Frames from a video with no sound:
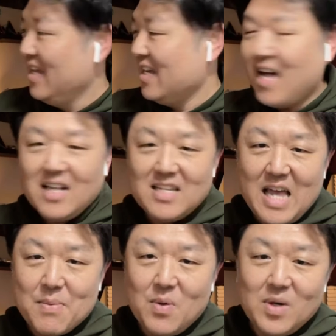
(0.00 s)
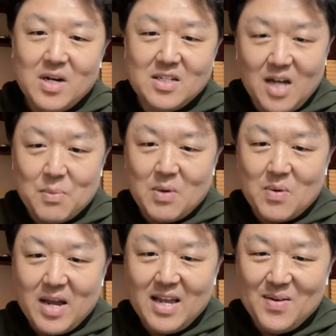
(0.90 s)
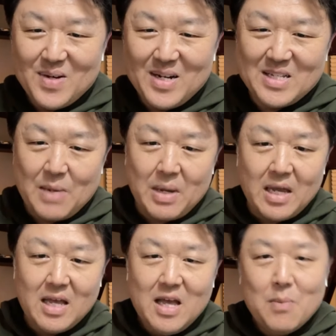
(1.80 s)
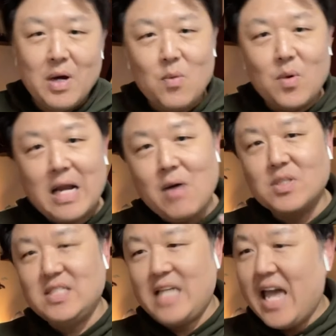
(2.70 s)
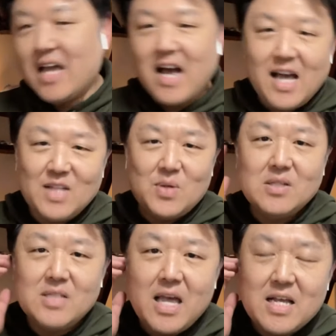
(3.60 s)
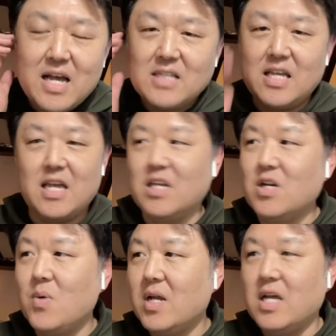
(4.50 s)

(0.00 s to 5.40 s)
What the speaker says: God damn it, what a dummy, right? What a dummy. But what I was saying, guys, hey, you know what?